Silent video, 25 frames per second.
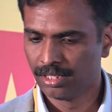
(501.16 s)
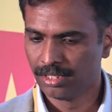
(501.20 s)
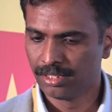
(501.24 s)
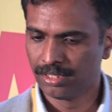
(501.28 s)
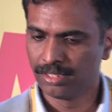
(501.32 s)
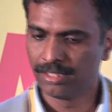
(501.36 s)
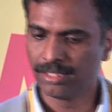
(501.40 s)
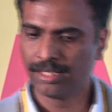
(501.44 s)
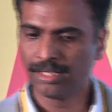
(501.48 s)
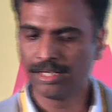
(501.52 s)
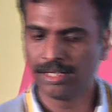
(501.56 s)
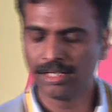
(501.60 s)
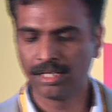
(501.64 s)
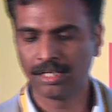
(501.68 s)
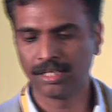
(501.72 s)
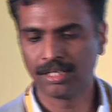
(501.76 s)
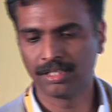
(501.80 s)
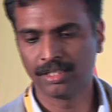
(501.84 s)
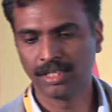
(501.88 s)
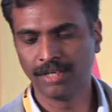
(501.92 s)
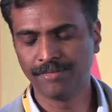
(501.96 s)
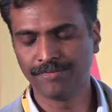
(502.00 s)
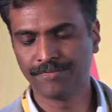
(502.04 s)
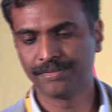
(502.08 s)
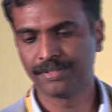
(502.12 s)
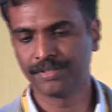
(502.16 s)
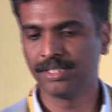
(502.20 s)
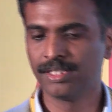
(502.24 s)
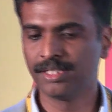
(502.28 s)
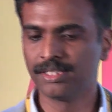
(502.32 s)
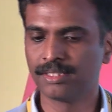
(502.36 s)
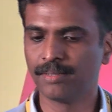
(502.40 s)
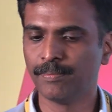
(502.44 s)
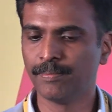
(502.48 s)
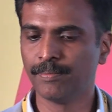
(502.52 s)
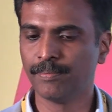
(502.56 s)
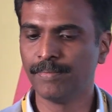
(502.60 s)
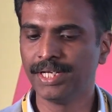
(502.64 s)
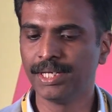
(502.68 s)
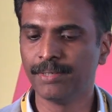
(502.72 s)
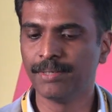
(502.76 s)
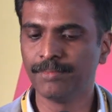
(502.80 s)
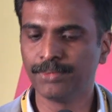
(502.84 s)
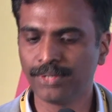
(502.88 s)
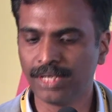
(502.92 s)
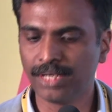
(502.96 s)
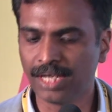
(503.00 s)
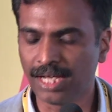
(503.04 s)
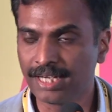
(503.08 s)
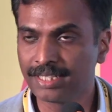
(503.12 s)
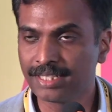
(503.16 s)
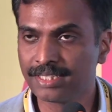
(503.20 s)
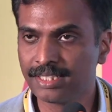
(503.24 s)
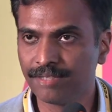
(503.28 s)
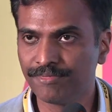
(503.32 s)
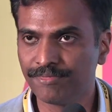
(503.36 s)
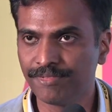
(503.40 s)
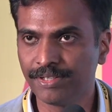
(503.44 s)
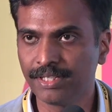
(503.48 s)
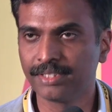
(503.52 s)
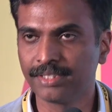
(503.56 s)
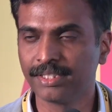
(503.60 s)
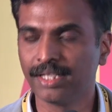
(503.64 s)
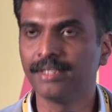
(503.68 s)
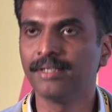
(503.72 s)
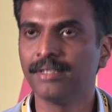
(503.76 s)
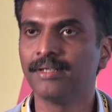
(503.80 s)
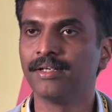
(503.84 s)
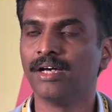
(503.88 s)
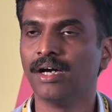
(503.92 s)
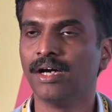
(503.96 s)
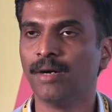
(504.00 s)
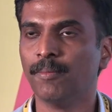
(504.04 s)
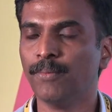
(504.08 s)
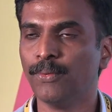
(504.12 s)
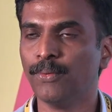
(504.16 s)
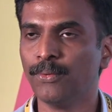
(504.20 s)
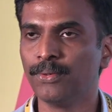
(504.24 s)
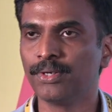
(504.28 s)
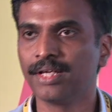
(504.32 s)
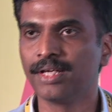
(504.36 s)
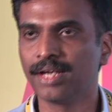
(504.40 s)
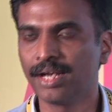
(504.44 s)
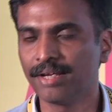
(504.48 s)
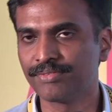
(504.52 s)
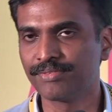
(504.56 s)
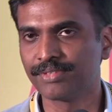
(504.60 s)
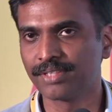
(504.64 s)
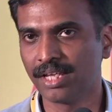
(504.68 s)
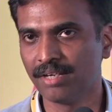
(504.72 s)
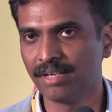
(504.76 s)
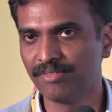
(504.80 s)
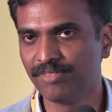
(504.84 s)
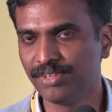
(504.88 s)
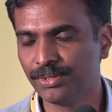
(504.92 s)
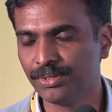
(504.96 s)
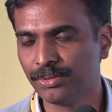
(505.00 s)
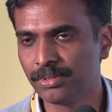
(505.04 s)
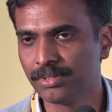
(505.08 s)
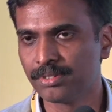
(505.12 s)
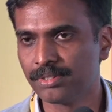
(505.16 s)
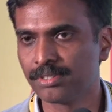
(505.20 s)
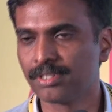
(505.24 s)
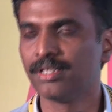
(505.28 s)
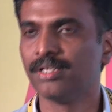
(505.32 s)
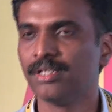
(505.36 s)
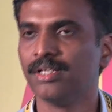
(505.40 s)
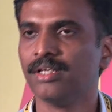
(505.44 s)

If it is a medium to large defect, then bone grafts can be used